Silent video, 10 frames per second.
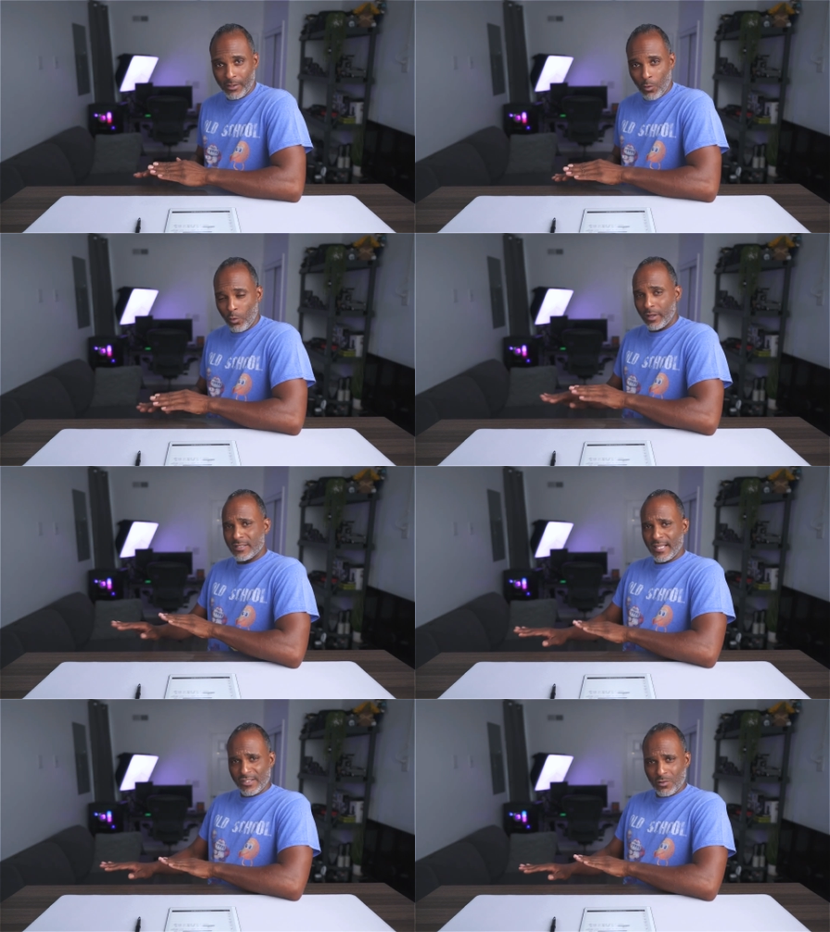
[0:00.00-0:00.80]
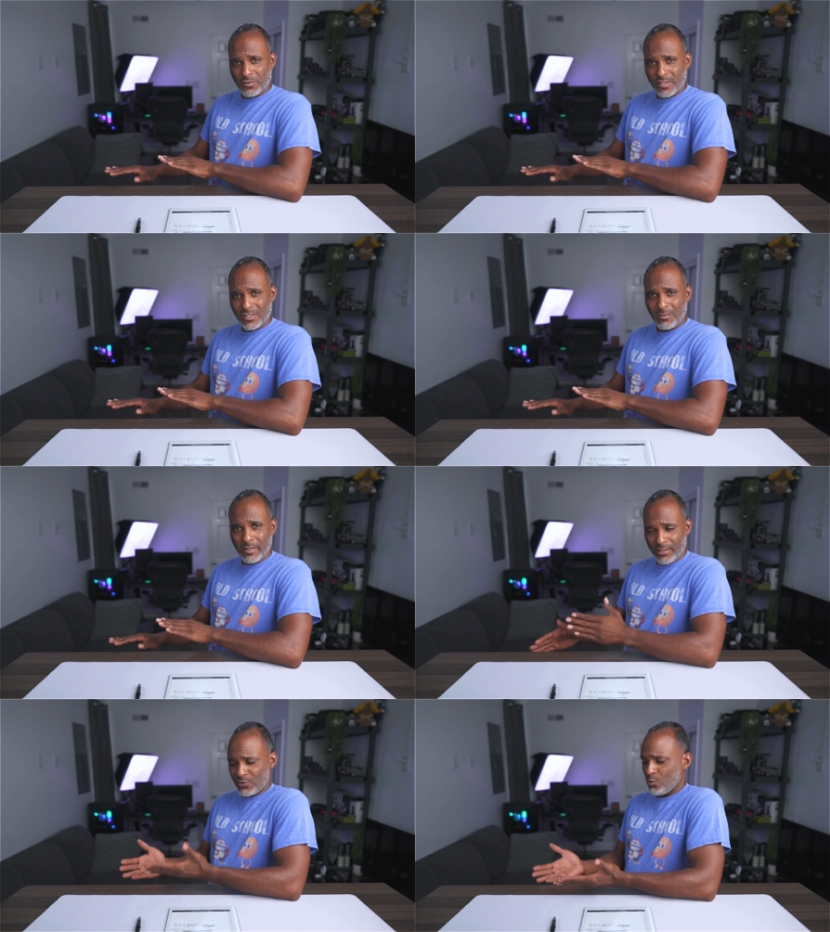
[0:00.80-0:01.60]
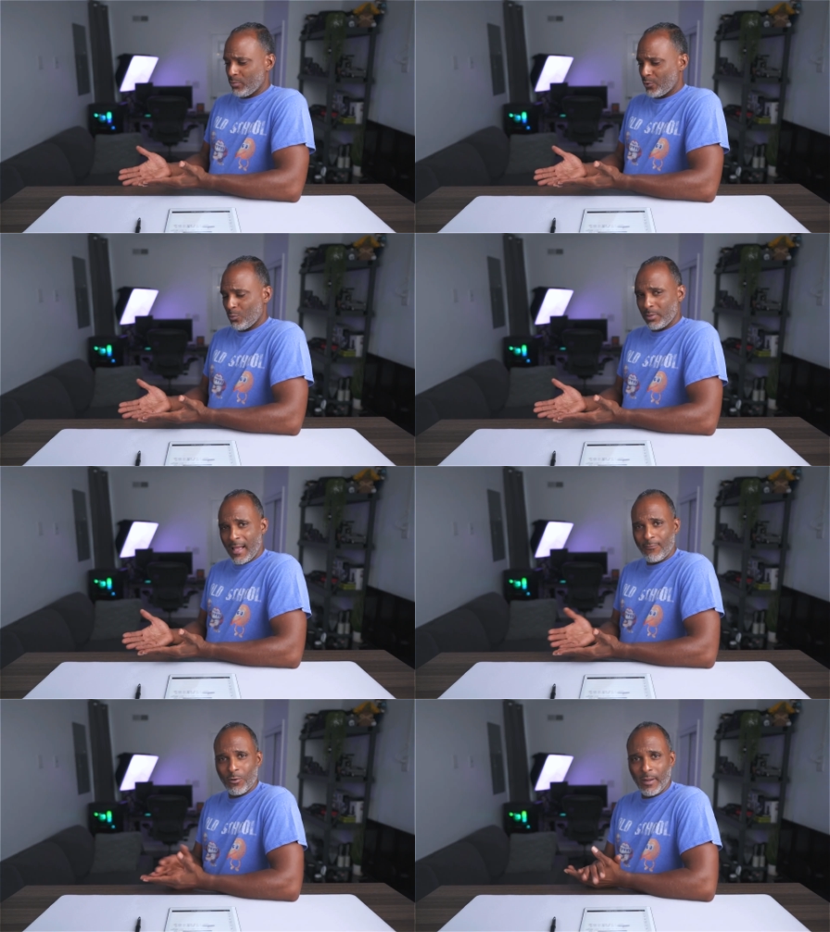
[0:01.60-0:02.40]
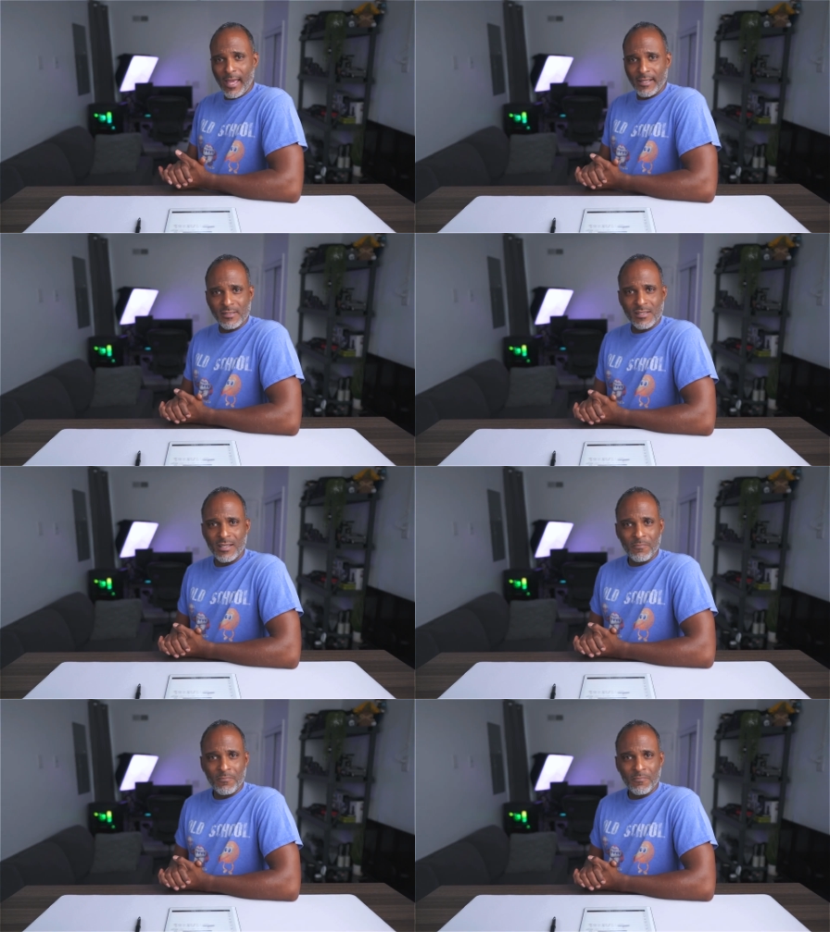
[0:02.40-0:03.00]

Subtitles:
the organizational system that the Supernote platform has?